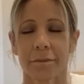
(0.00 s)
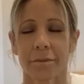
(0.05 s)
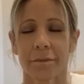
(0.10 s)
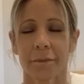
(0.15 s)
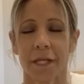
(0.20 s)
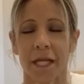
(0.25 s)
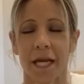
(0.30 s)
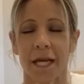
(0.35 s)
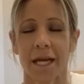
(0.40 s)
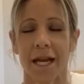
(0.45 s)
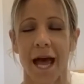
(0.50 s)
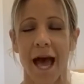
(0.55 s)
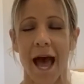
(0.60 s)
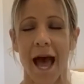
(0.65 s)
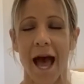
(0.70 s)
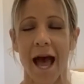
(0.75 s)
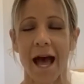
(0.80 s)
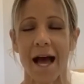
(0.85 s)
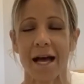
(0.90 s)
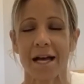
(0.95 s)
And
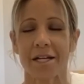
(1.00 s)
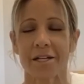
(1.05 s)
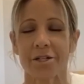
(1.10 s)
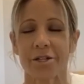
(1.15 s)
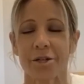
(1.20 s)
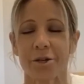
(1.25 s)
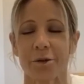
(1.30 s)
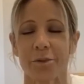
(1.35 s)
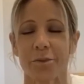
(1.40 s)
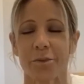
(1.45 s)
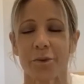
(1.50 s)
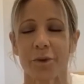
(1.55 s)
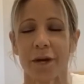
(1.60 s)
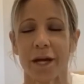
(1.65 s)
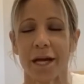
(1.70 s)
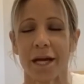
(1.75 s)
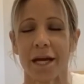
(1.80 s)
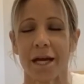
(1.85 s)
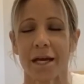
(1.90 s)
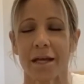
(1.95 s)
as you
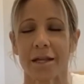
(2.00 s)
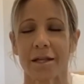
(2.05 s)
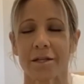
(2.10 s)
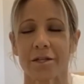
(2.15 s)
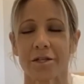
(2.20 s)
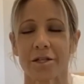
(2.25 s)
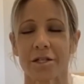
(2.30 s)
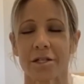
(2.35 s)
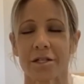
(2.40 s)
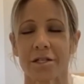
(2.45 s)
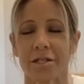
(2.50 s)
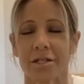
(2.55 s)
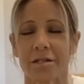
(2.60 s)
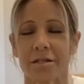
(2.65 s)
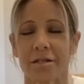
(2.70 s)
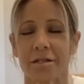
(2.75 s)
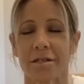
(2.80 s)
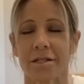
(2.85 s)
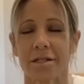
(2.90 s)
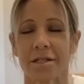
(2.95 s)
breathe, just
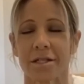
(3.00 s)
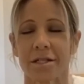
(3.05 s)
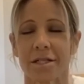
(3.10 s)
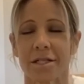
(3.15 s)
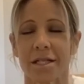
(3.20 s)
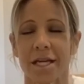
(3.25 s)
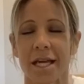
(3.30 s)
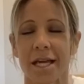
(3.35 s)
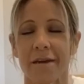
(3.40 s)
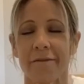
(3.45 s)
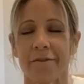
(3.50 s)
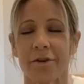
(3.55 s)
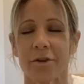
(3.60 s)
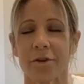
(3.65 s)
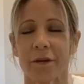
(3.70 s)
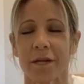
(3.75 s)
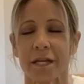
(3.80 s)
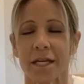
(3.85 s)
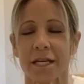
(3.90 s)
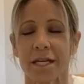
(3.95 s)
see if you
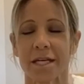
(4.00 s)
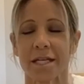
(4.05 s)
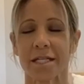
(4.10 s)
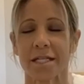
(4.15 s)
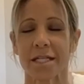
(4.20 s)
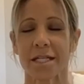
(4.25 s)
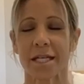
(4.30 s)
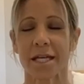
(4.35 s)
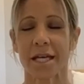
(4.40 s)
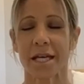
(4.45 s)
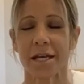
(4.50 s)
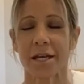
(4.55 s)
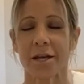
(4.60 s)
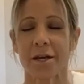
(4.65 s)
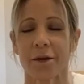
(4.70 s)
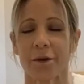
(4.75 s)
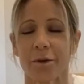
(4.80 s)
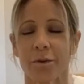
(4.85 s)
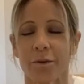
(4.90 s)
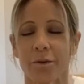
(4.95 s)
can
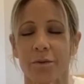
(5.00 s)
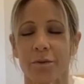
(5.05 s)
continue